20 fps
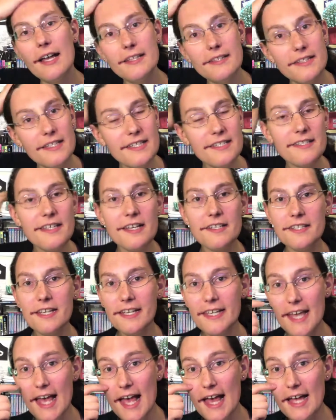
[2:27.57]
And these days
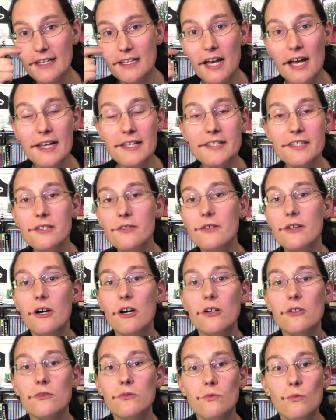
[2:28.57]
I can. I do it
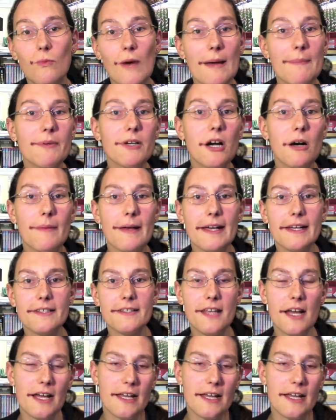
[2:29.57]
on web comics.